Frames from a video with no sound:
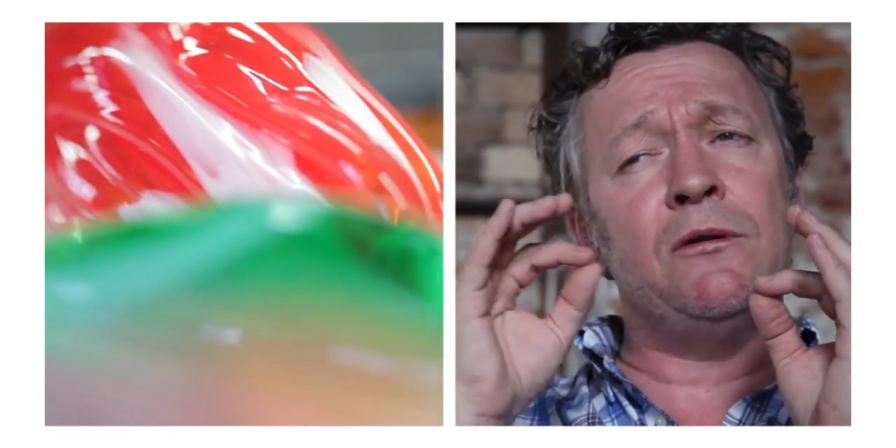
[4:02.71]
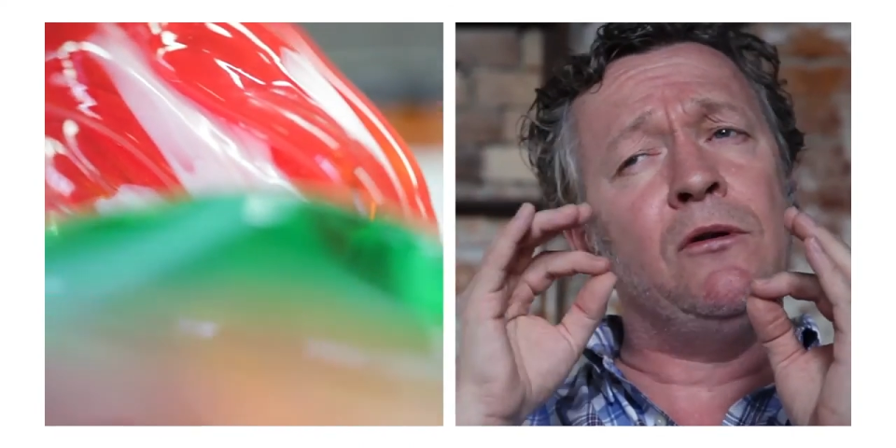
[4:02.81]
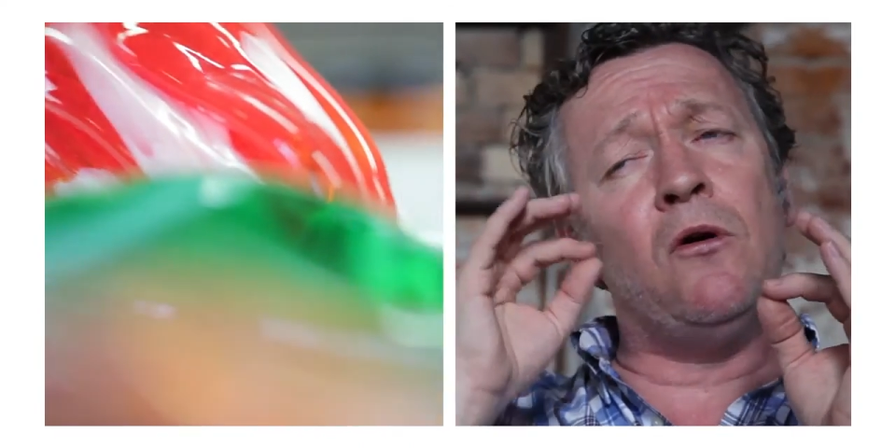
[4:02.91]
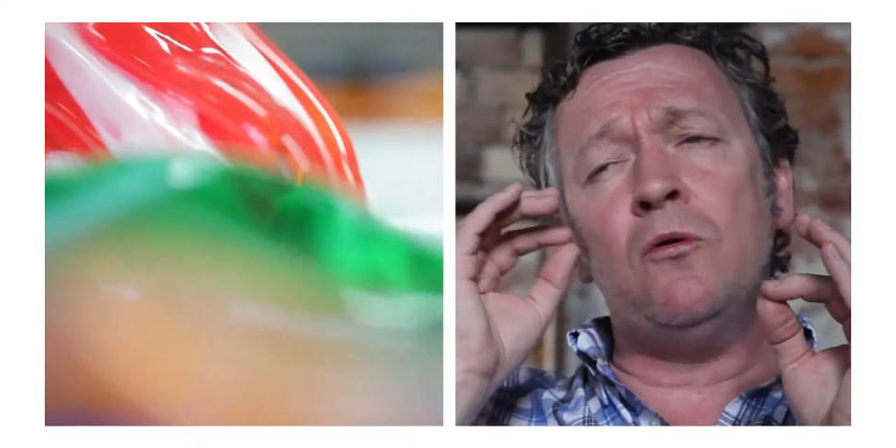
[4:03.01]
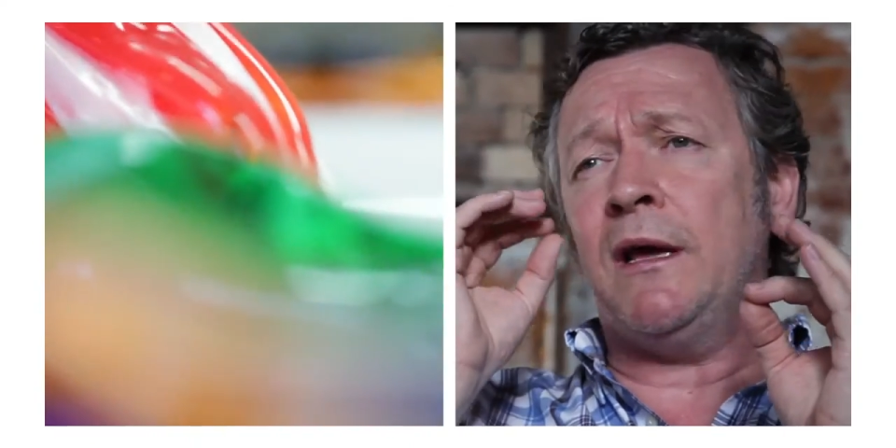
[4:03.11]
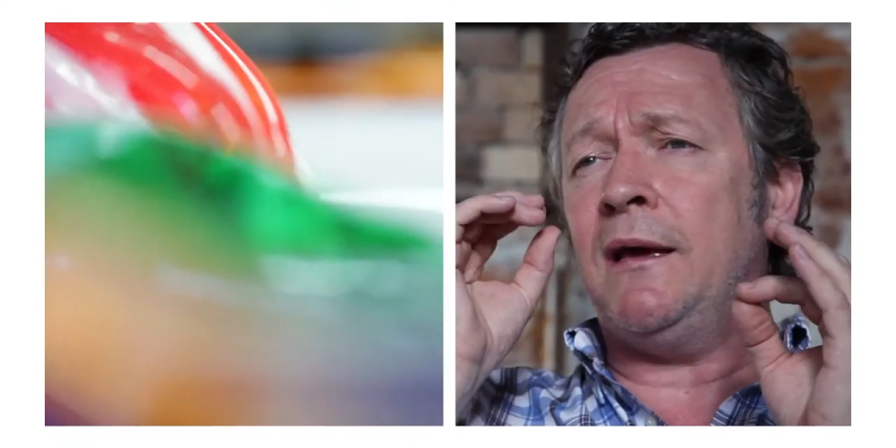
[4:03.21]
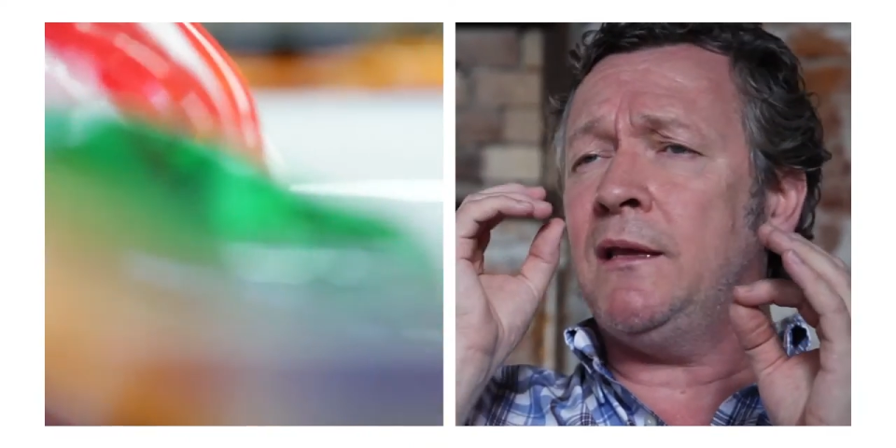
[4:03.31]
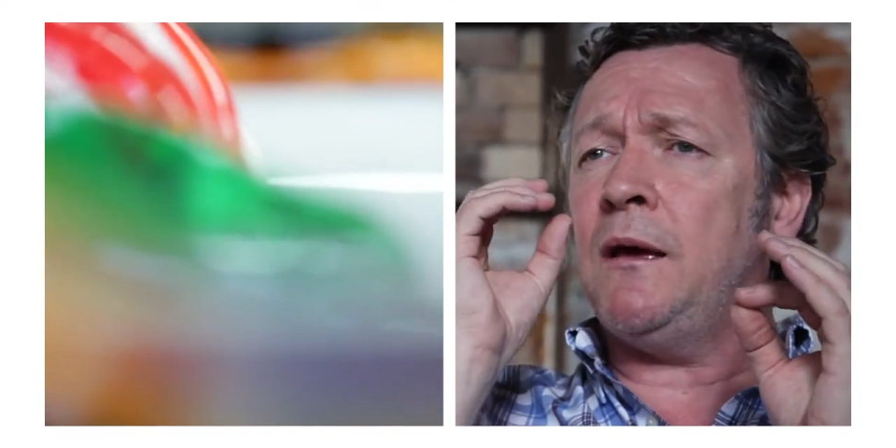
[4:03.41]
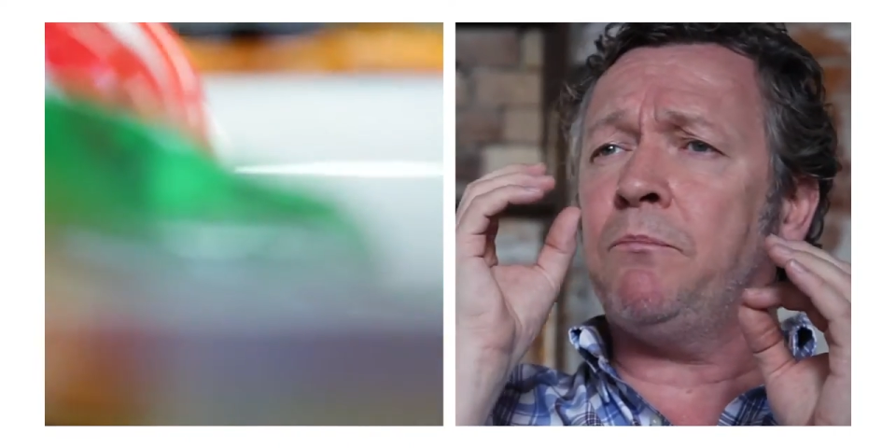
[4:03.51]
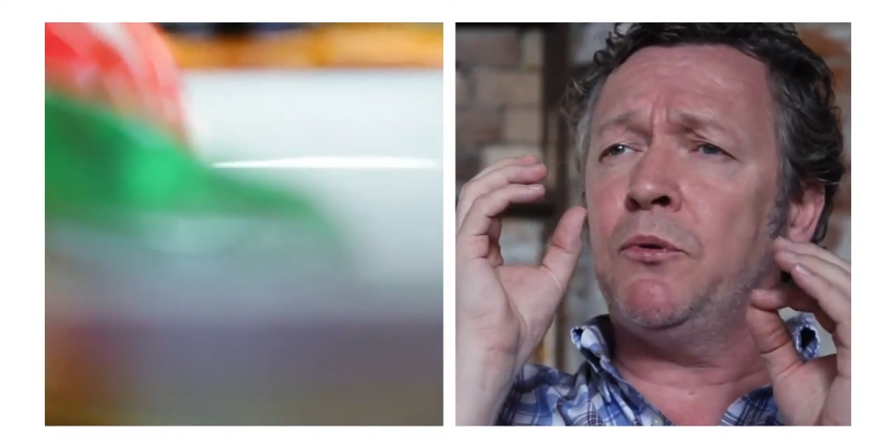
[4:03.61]
You know,
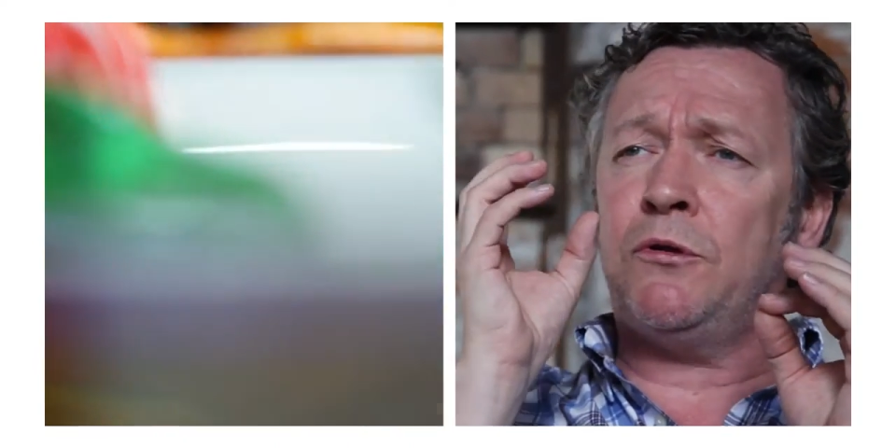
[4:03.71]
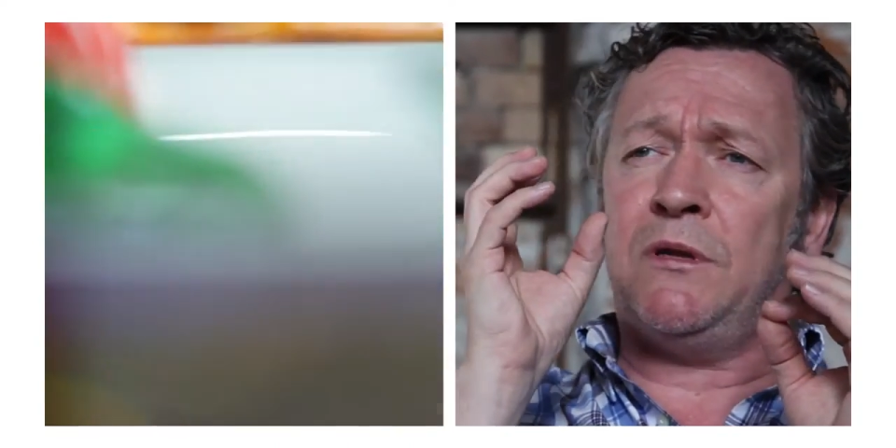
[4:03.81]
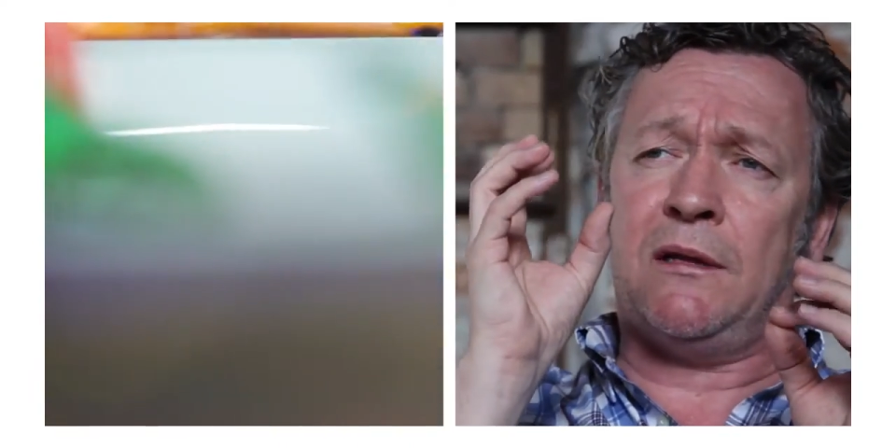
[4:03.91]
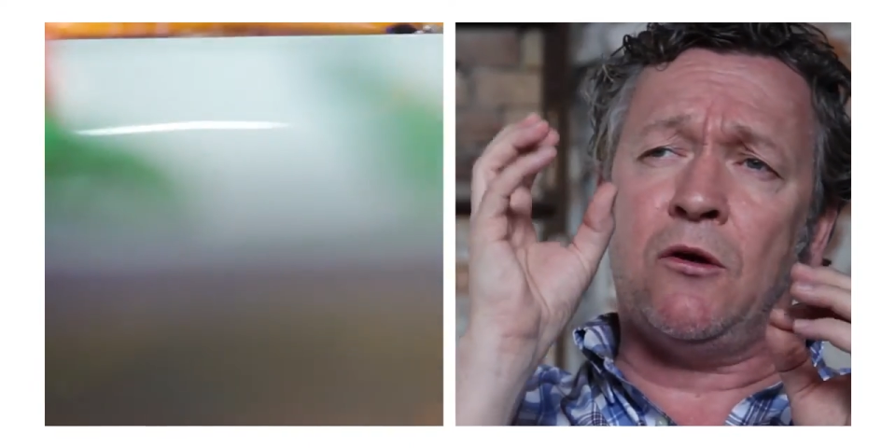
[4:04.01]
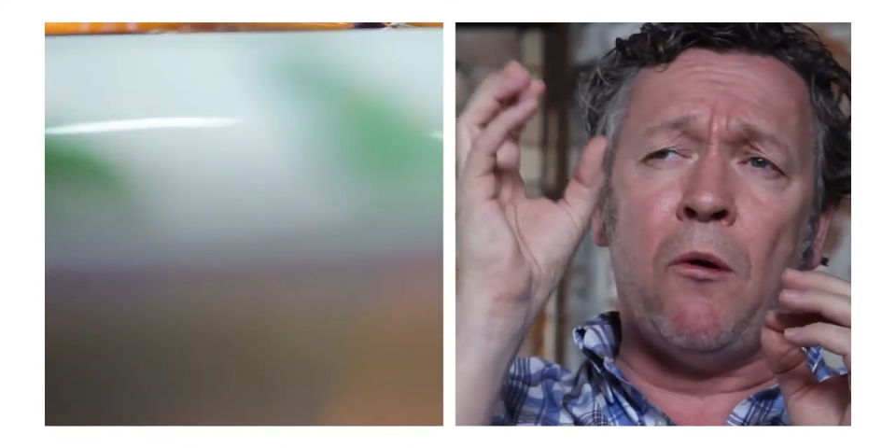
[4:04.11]
they put that